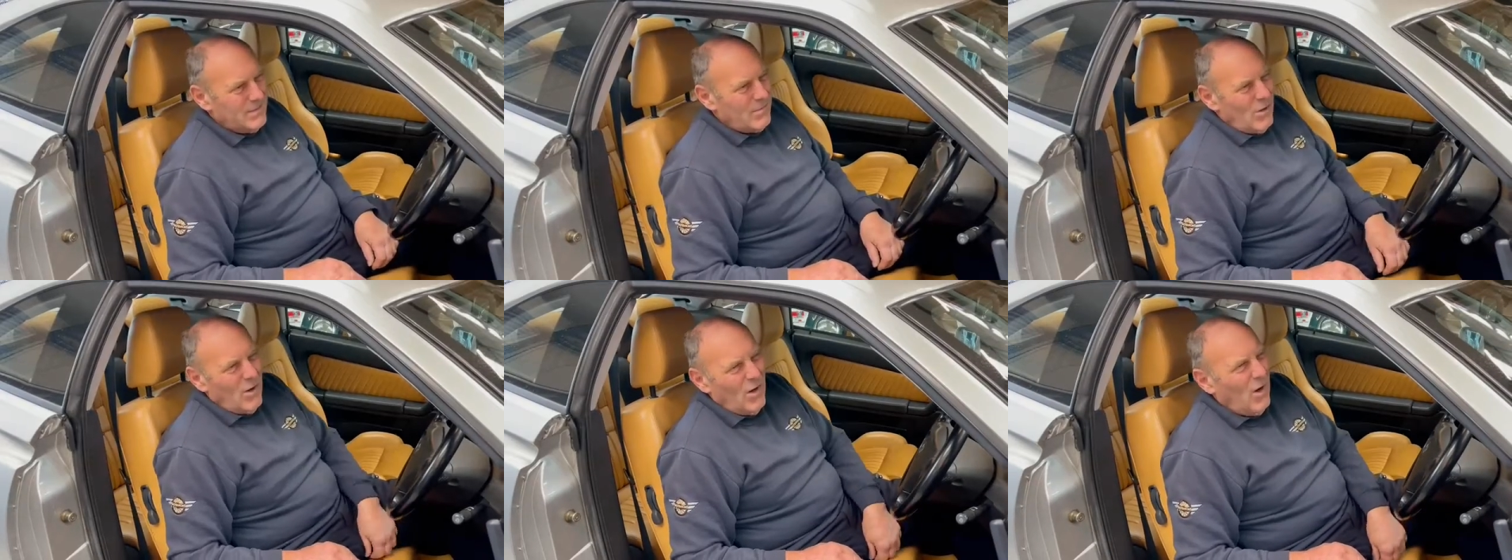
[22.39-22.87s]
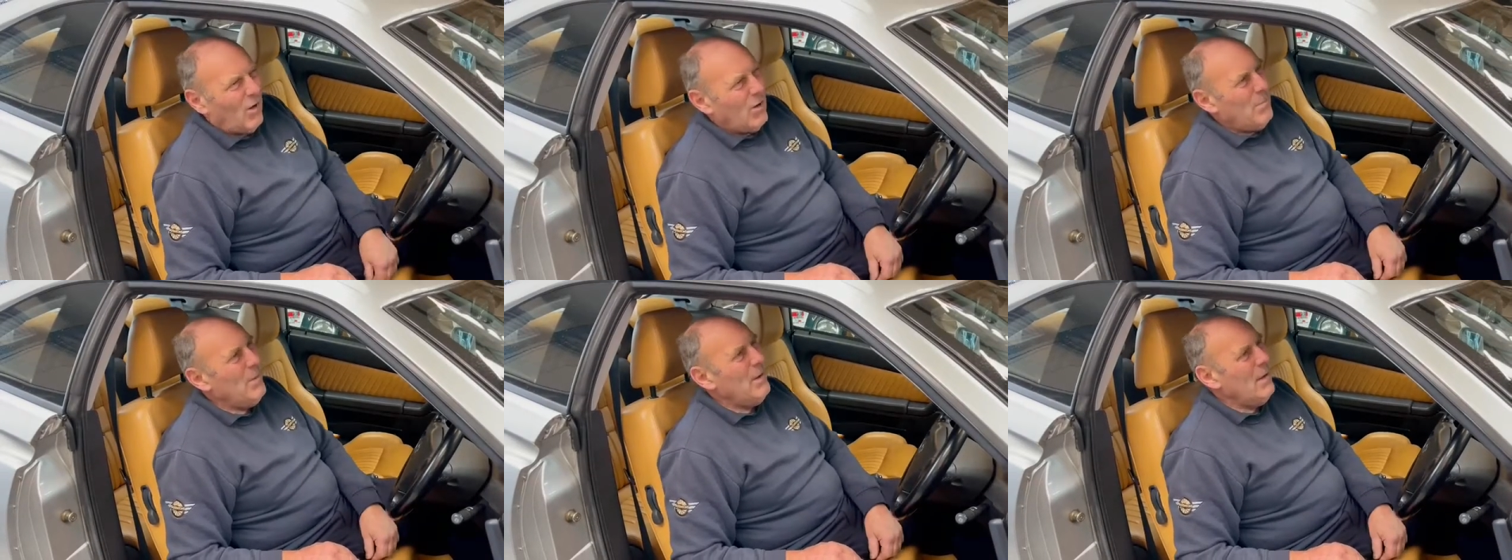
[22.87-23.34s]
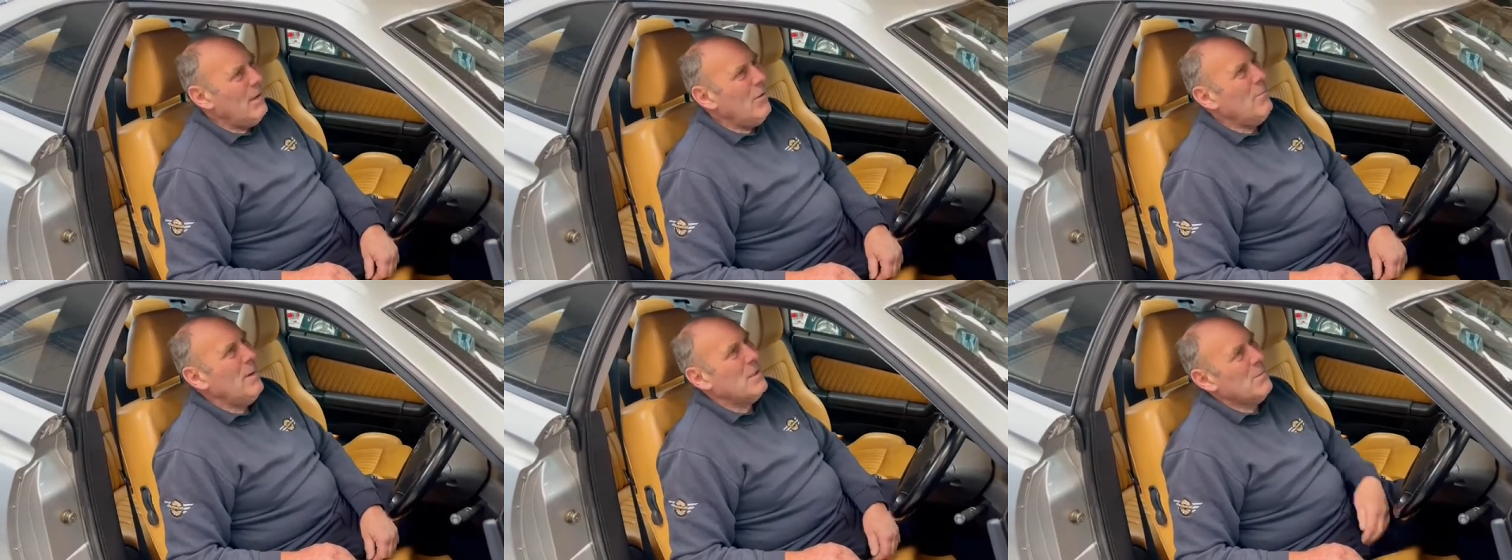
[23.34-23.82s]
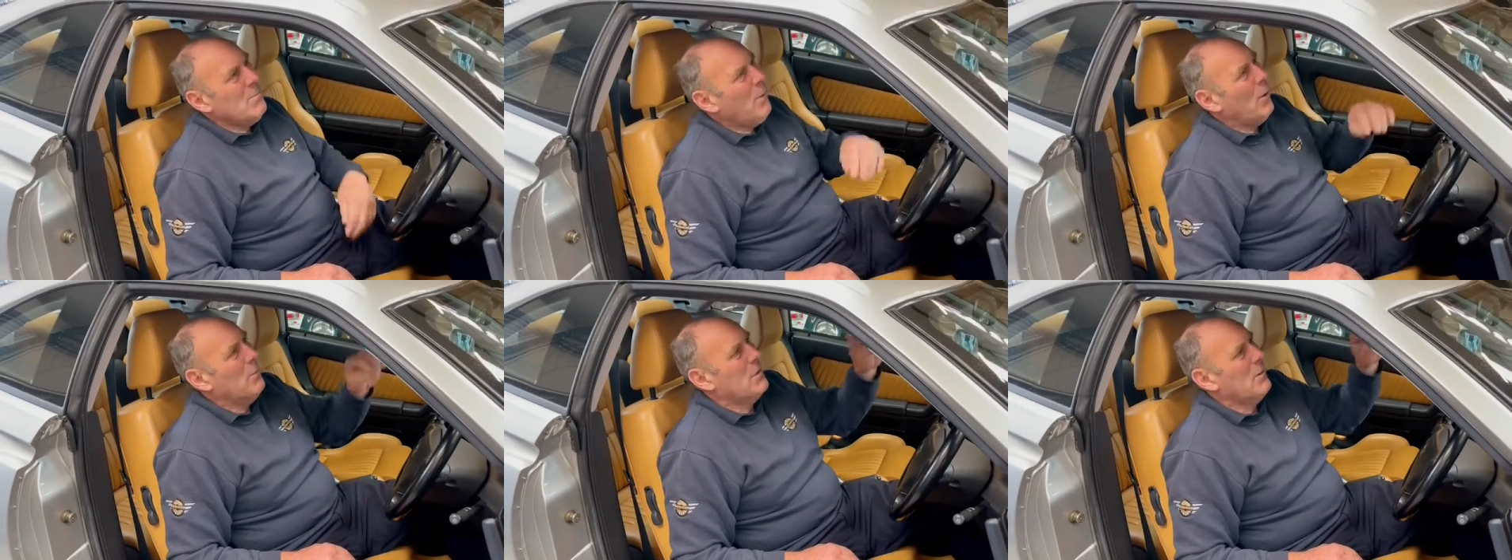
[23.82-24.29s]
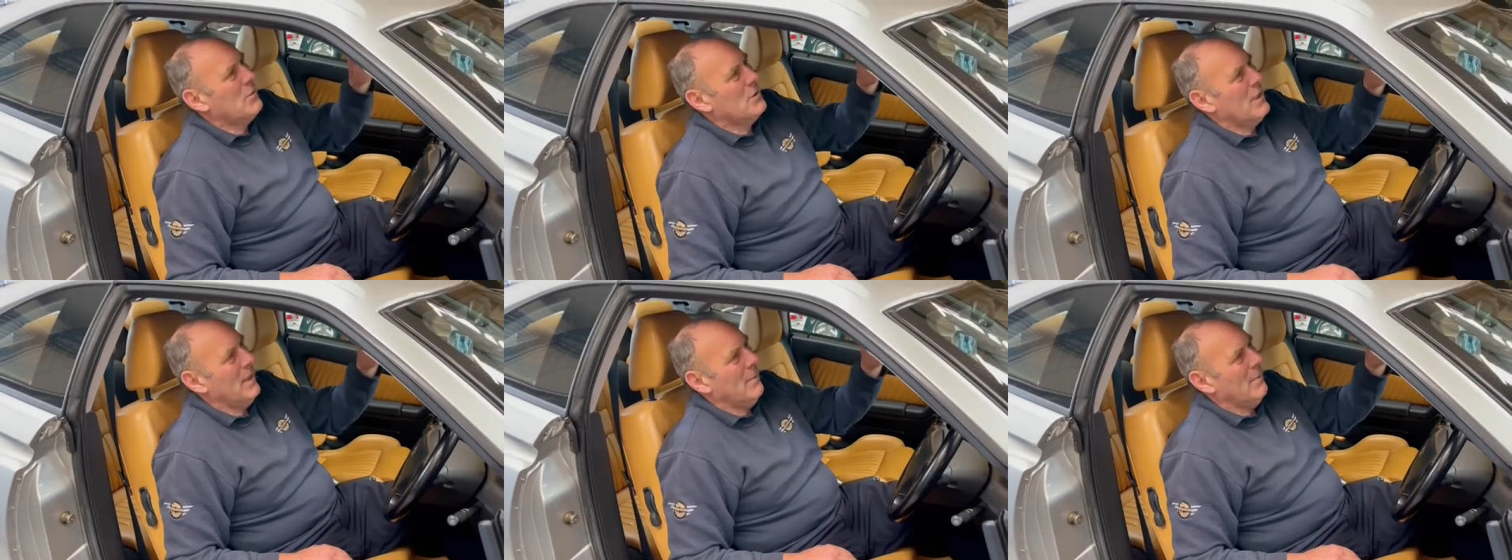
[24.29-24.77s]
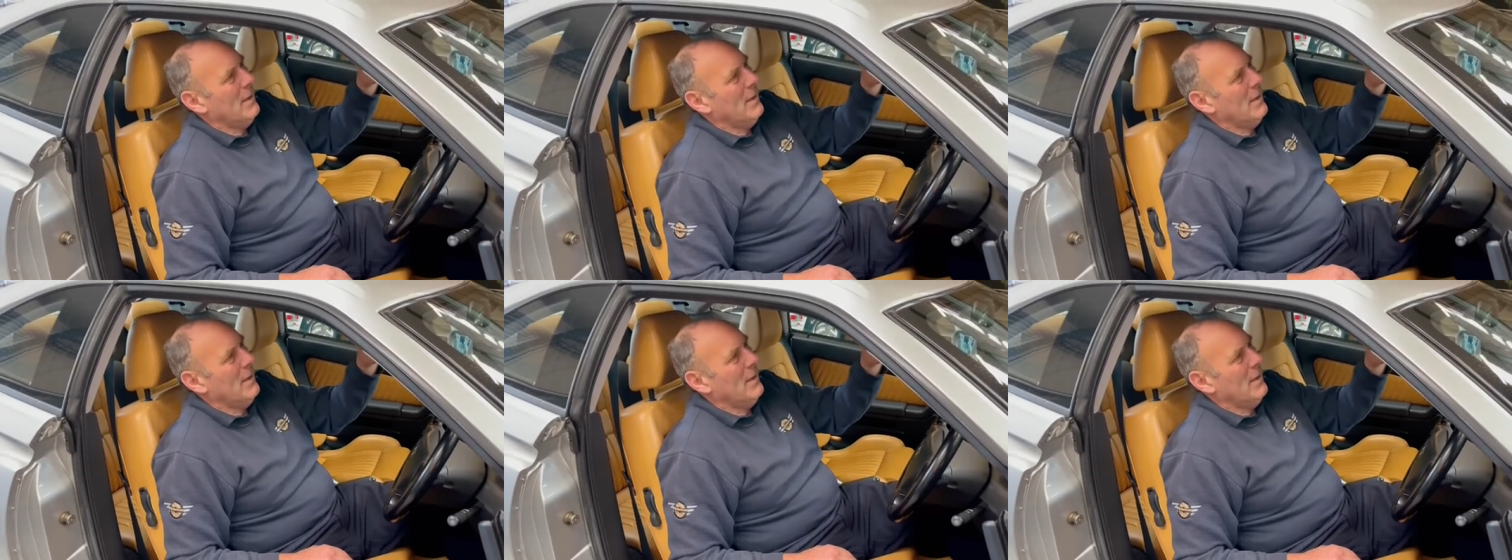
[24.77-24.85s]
Not a lot, but little bits and bobs, he was telling